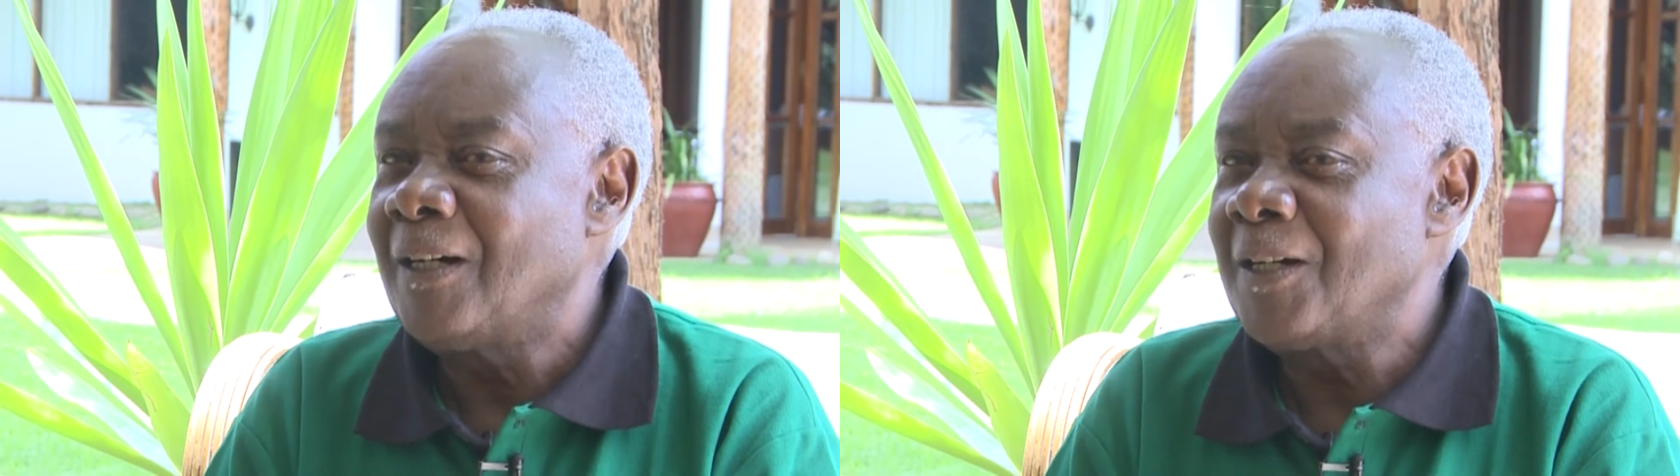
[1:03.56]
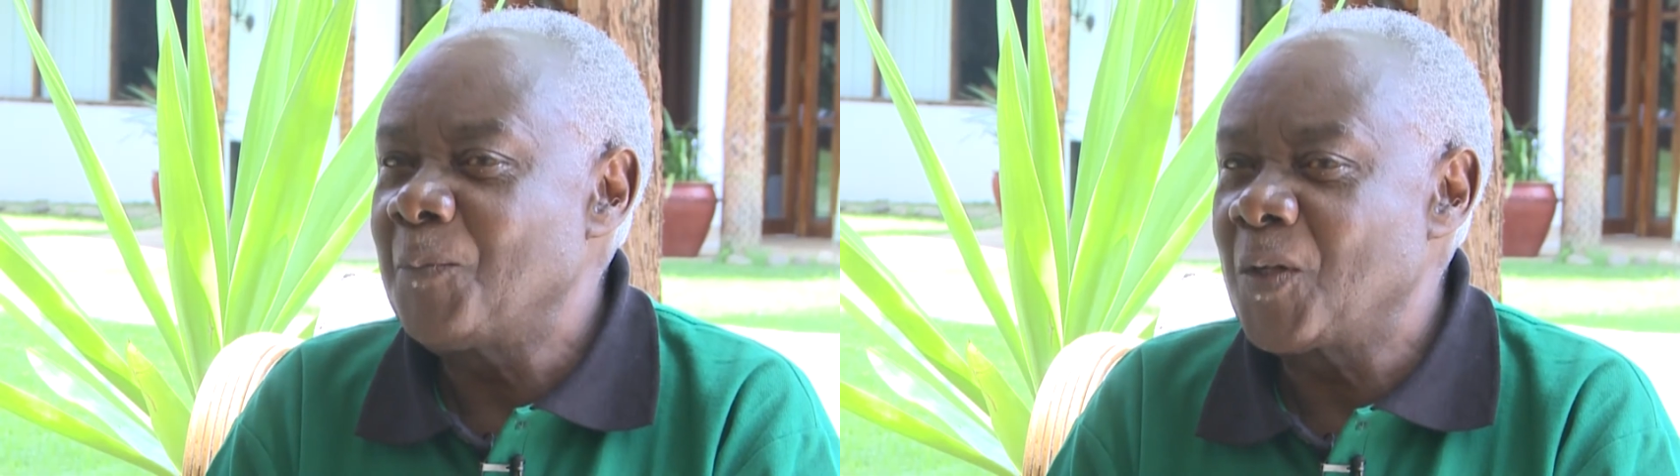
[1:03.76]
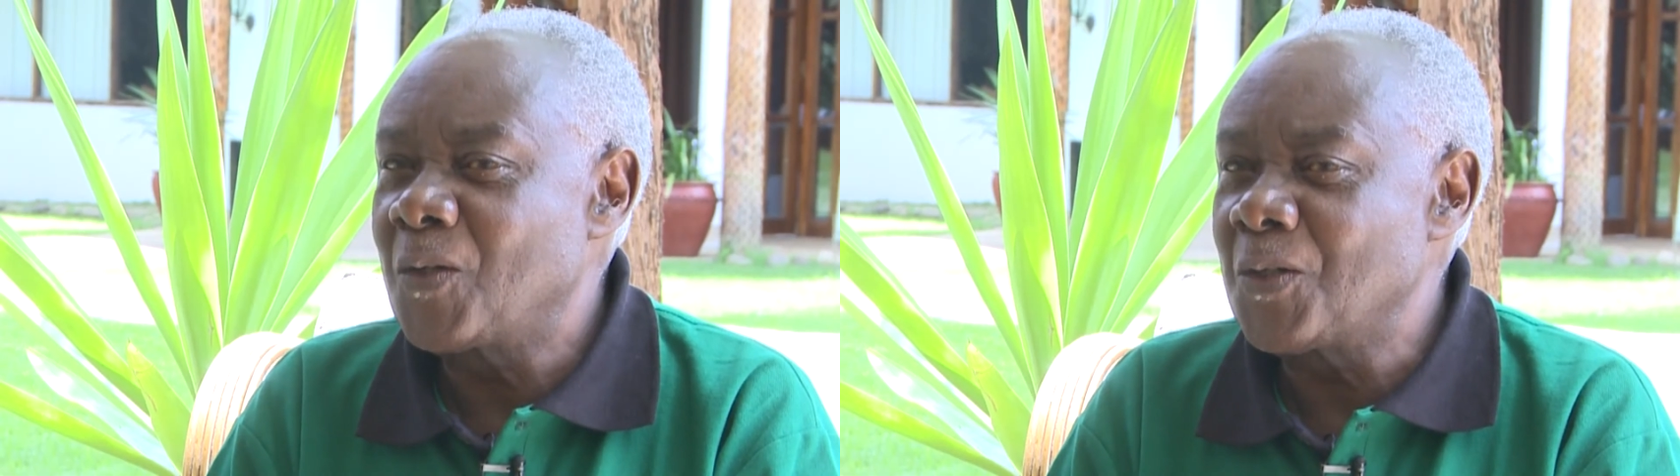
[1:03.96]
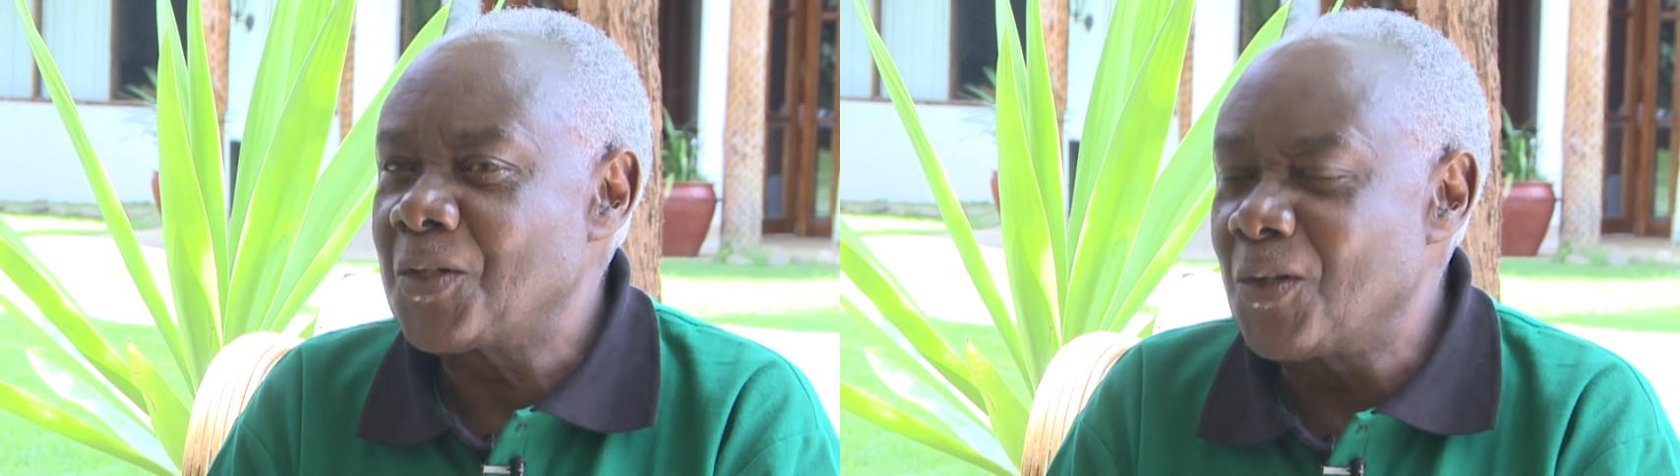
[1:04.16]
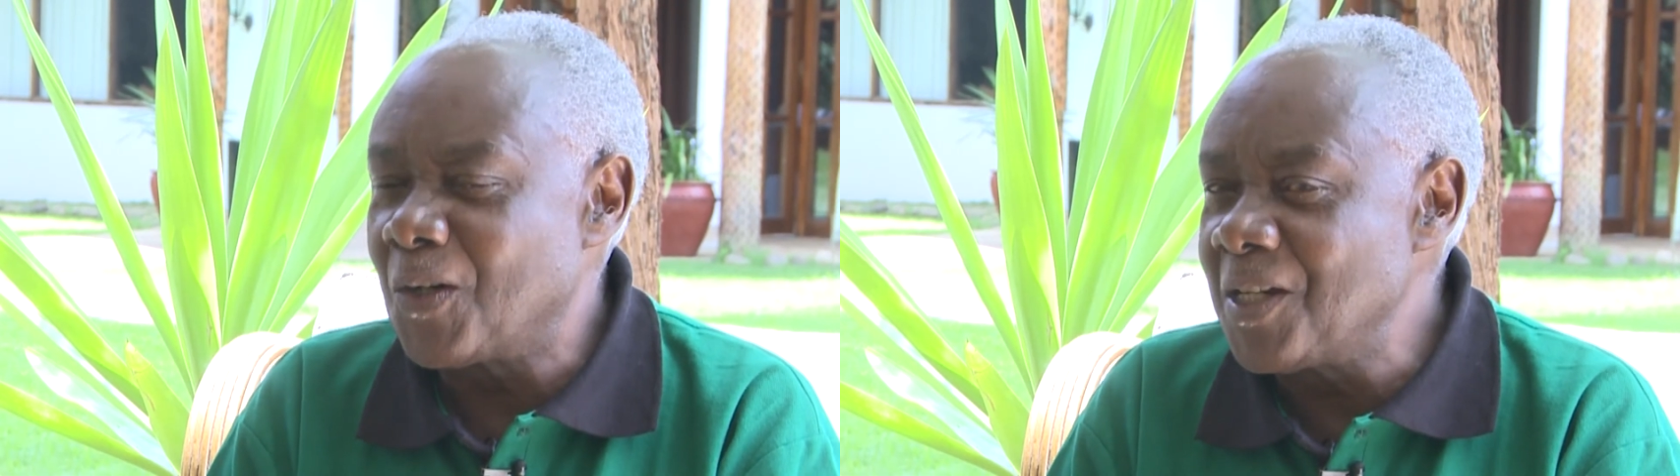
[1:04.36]
And
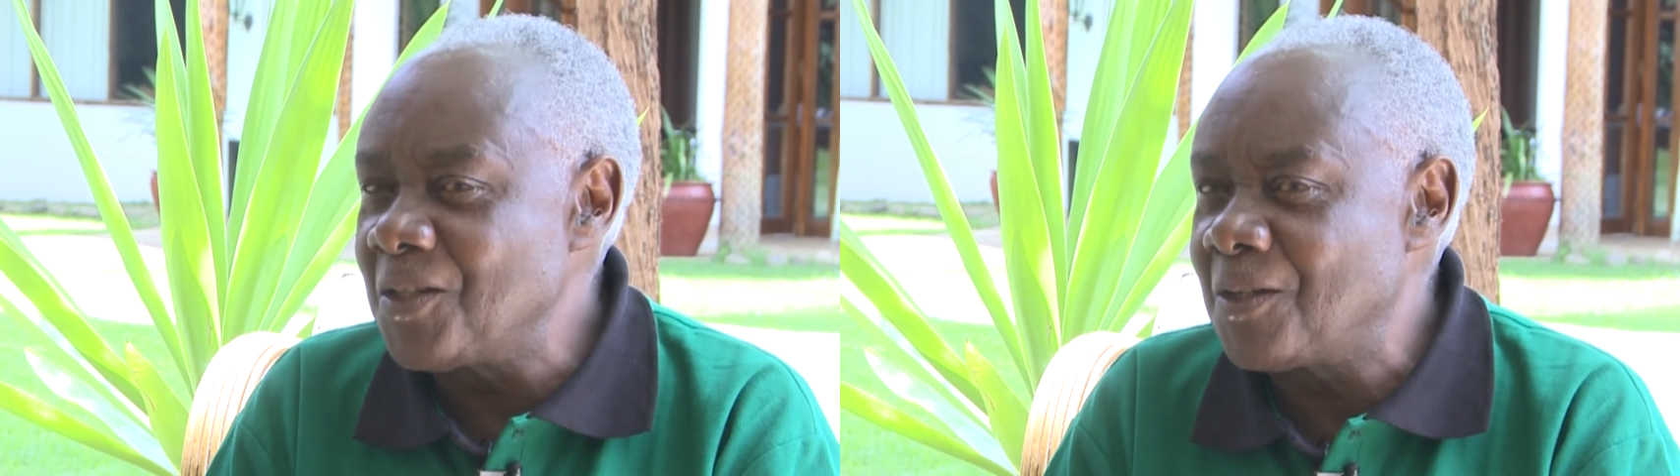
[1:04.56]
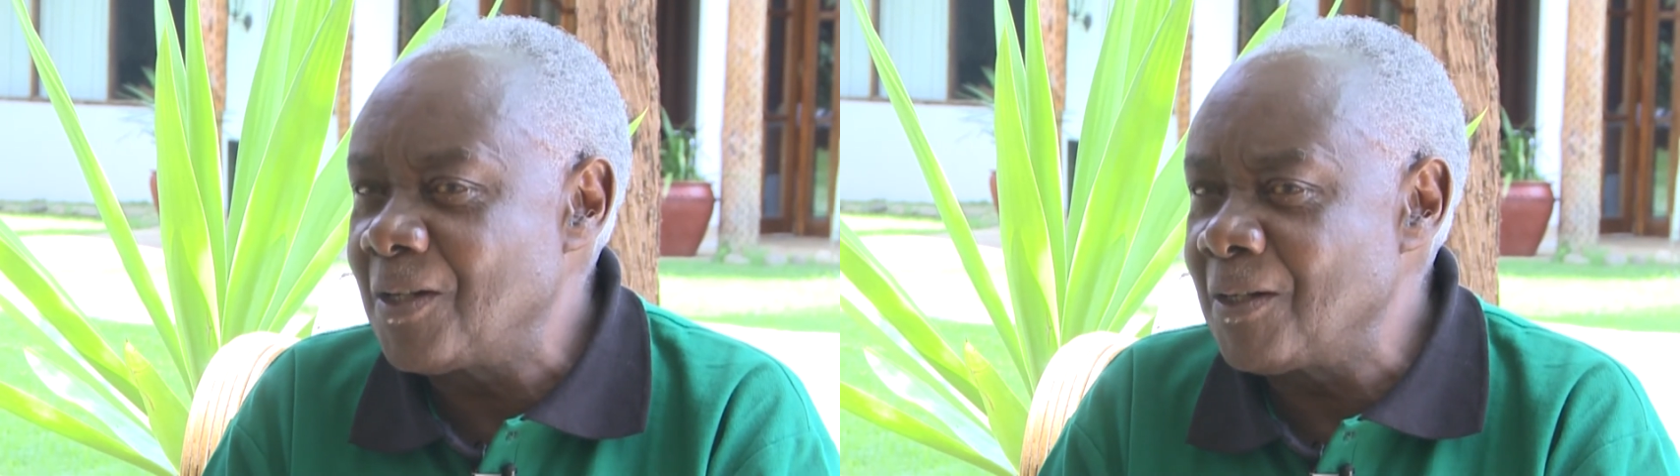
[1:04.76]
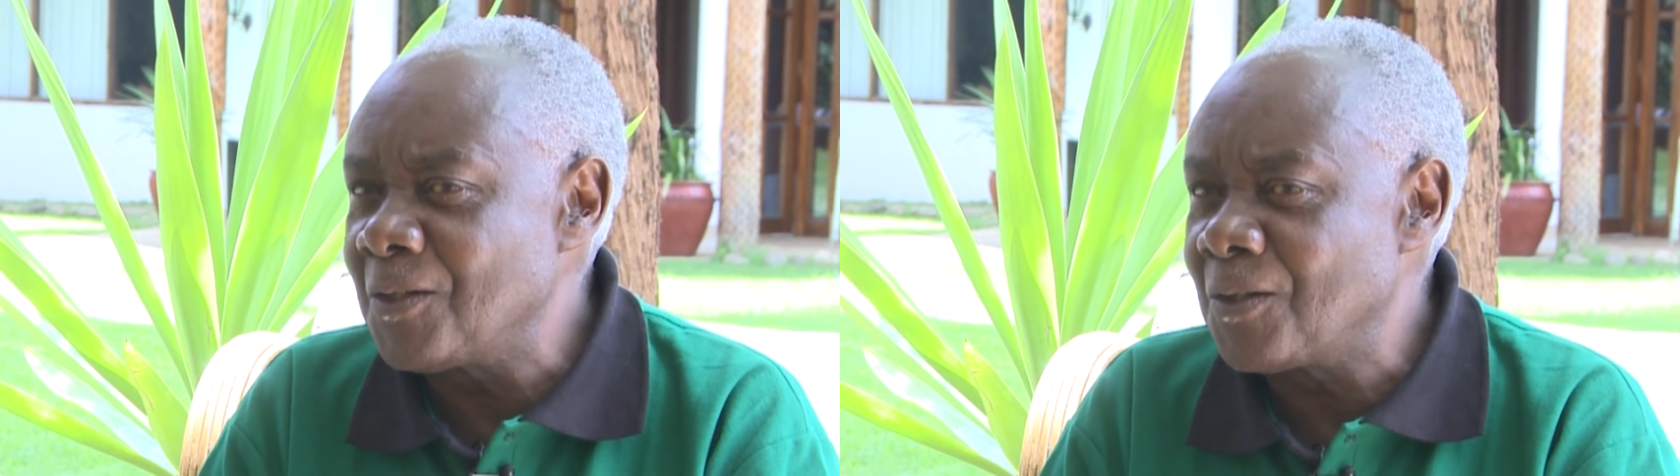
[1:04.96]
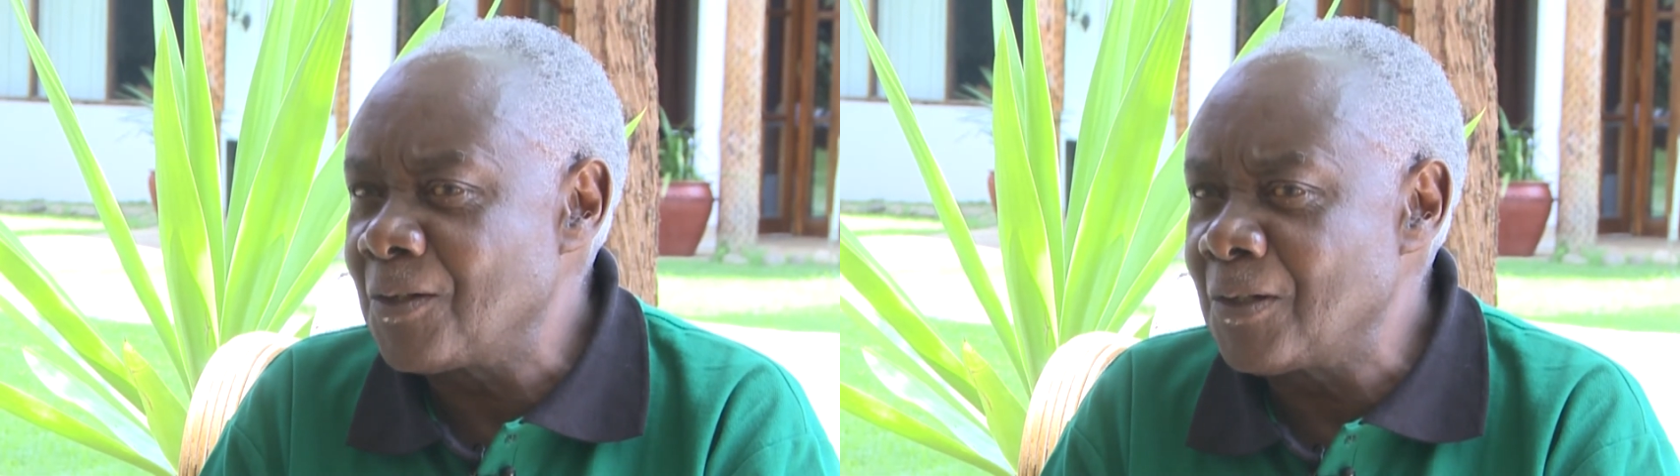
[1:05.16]
because knowledge is